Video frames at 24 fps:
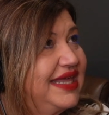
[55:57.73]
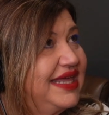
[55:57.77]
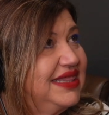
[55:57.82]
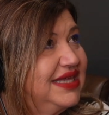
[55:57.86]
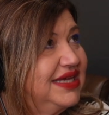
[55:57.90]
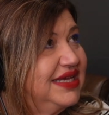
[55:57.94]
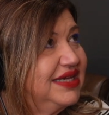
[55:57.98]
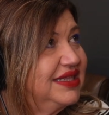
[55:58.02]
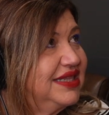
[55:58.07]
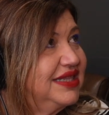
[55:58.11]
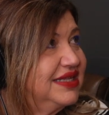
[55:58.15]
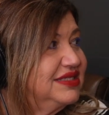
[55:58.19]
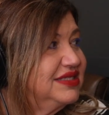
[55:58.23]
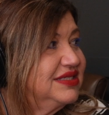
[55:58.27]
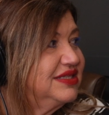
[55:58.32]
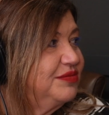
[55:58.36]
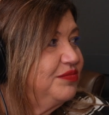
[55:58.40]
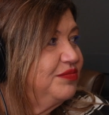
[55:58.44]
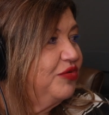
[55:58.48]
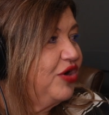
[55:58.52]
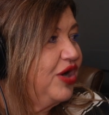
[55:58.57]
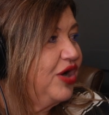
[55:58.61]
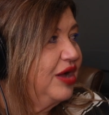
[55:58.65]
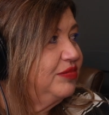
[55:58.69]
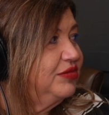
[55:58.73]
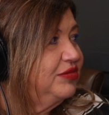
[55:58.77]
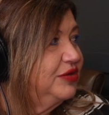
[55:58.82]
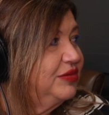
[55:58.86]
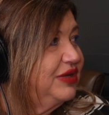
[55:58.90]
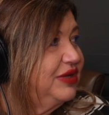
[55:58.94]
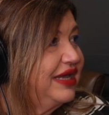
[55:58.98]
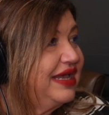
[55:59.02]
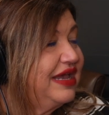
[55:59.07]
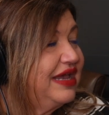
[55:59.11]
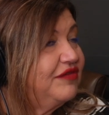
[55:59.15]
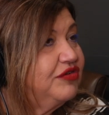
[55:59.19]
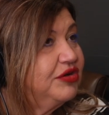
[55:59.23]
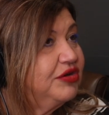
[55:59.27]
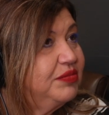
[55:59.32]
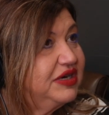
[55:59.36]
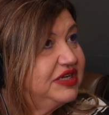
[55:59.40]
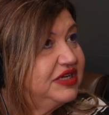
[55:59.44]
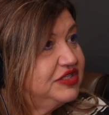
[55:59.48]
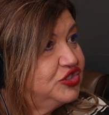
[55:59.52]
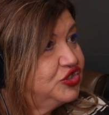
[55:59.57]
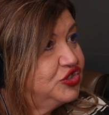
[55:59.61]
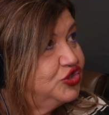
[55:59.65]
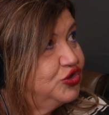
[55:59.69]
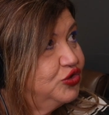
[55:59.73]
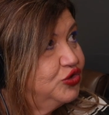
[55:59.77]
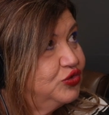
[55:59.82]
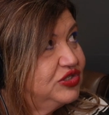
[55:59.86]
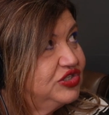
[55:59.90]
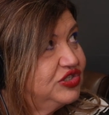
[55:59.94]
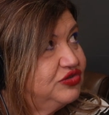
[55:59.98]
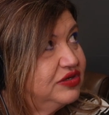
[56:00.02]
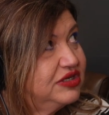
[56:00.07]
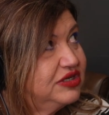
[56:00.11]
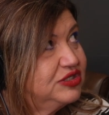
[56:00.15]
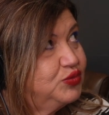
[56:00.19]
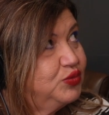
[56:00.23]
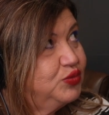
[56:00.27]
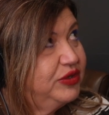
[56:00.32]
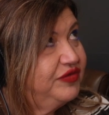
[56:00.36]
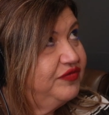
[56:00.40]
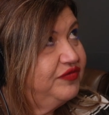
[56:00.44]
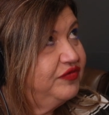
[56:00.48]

I think that's the problem. Like, everybody's so stressed.